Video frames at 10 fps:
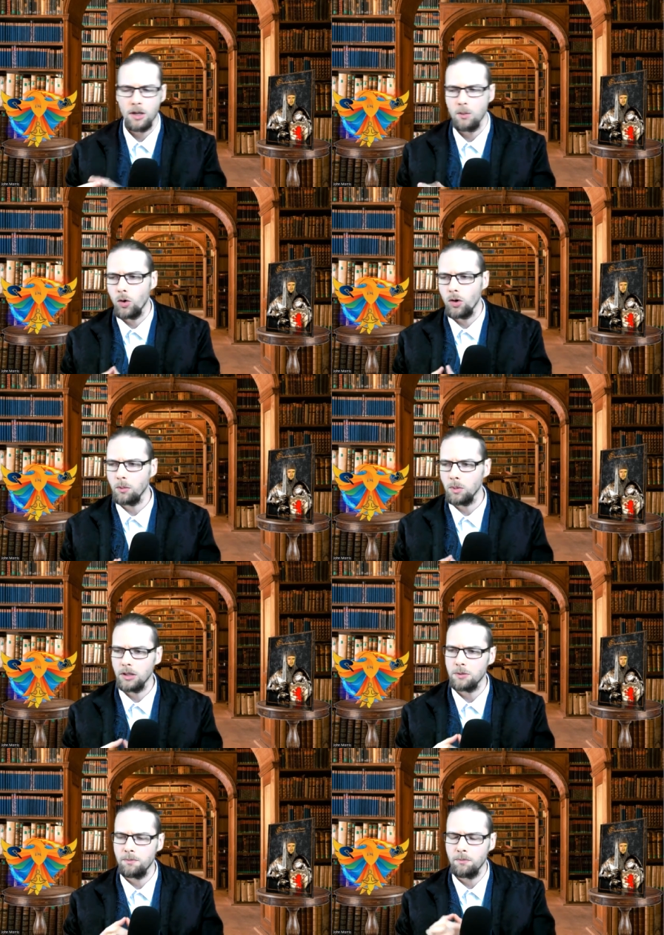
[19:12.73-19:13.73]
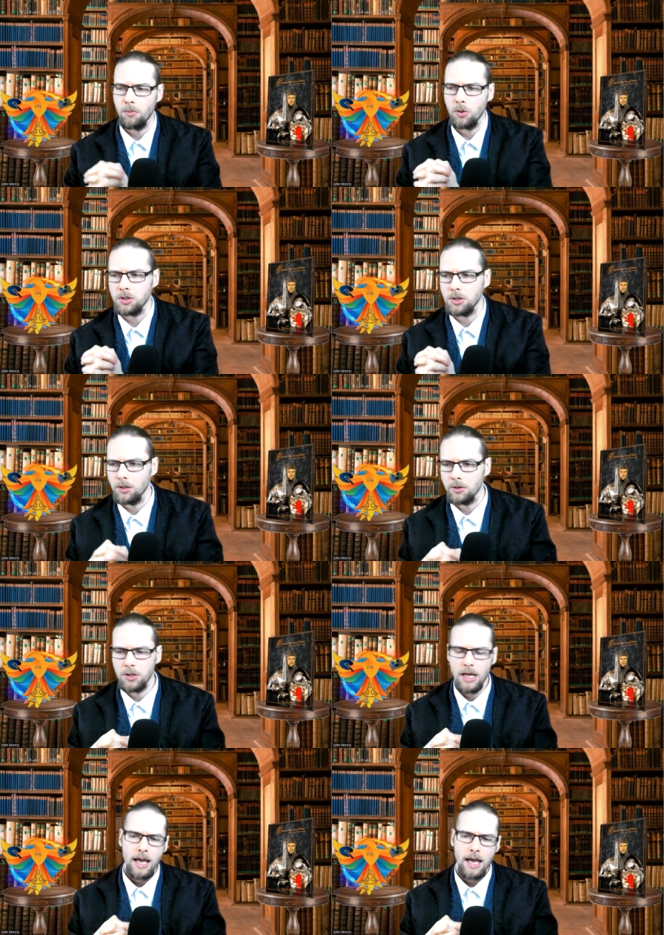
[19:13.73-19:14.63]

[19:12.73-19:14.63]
in working with these boys and girls.